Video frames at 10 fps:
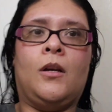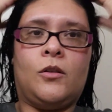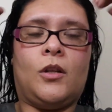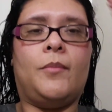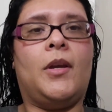
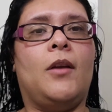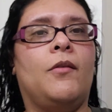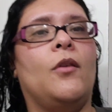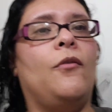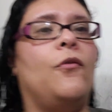So let me give
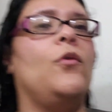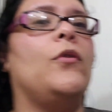you a full